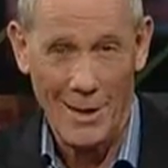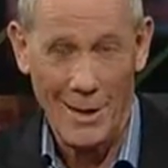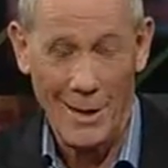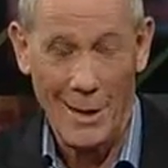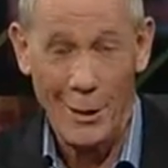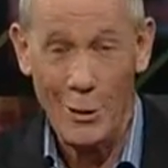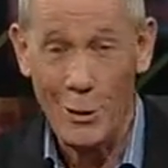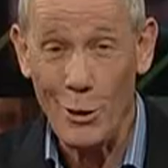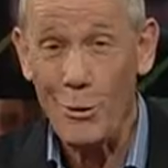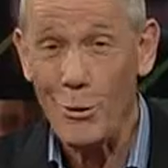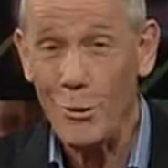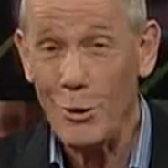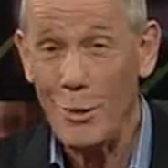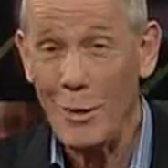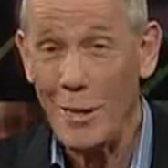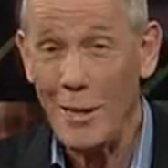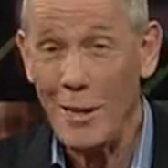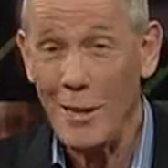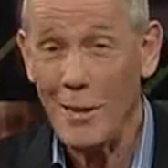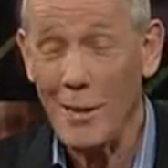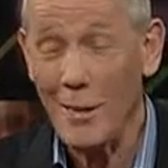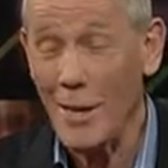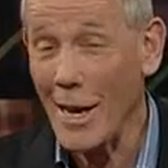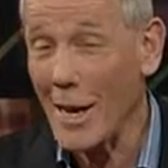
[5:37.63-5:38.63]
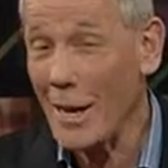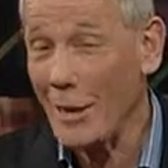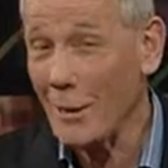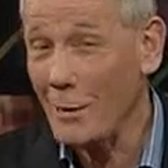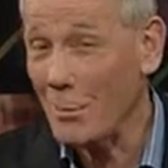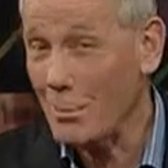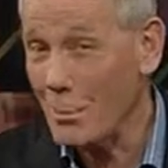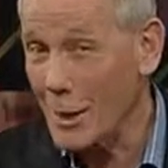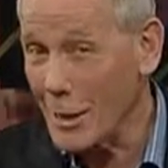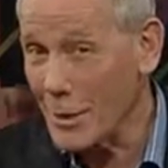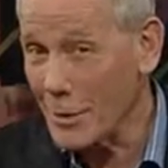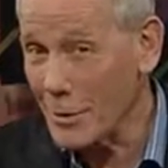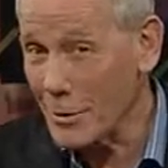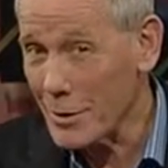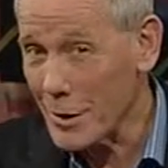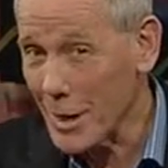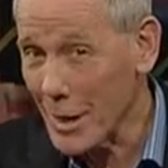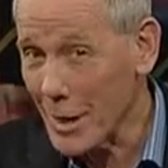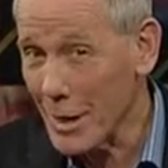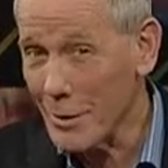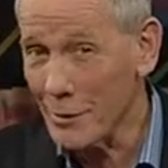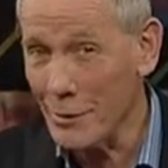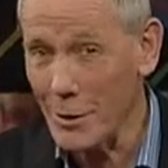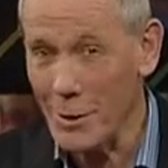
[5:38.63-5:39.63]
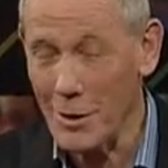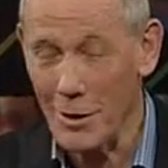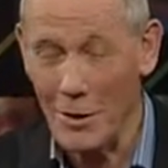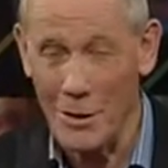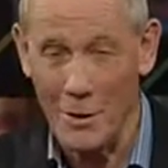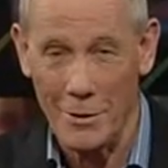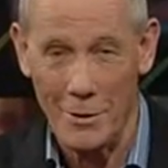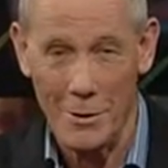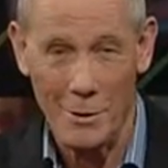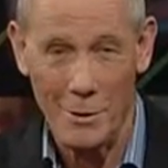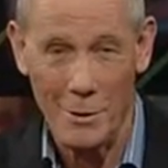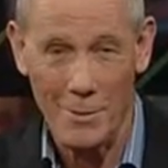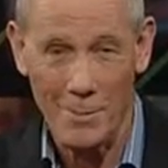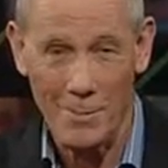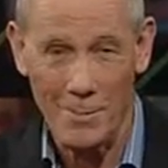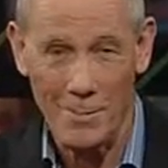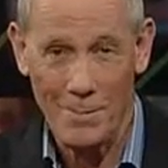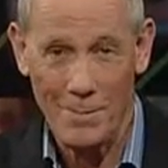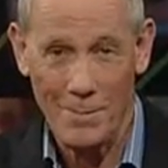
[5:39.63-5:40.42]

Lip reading: And usually that means advertisers.